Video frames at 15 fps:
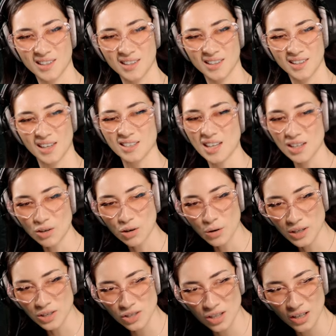Is that your
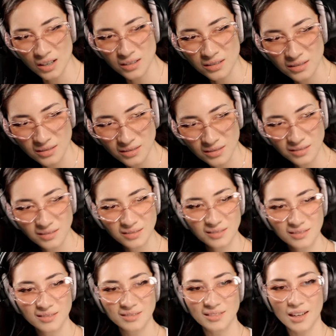question?
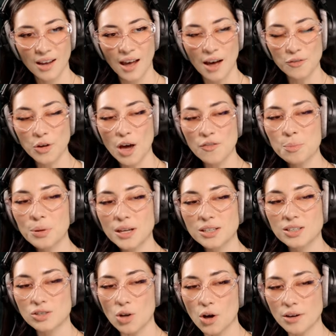Have you ever played
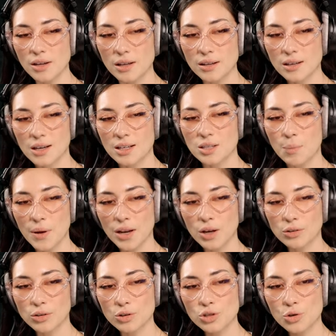Dishonored? Depending on
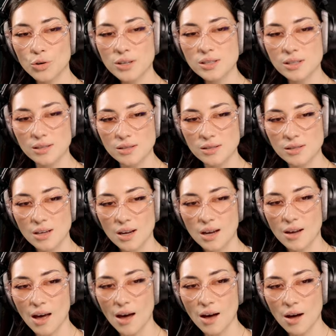your choices,
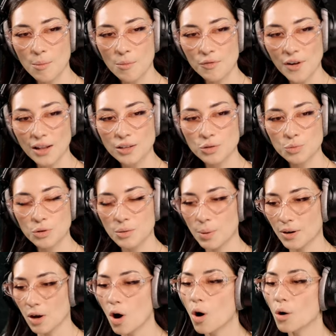um, violence would depend...
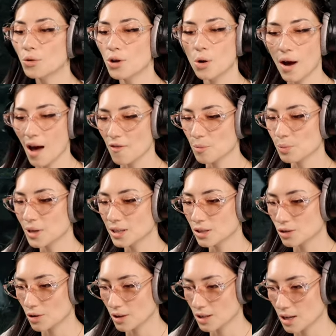Oh, no, I haven't played
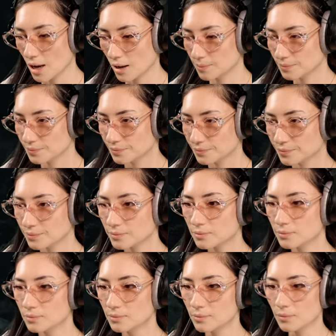Dishonored yet.
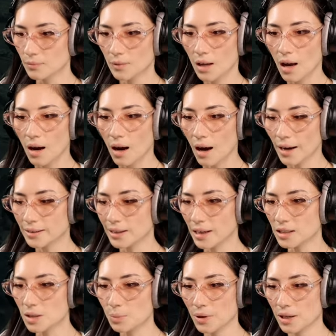I'd like
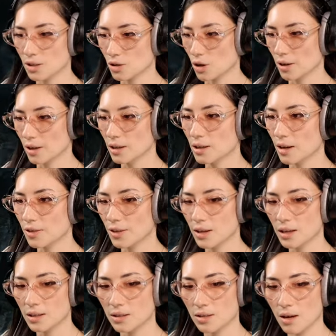to play Dishonored. I think
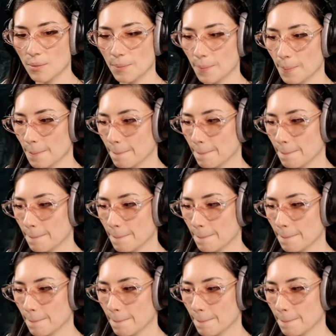it's, um...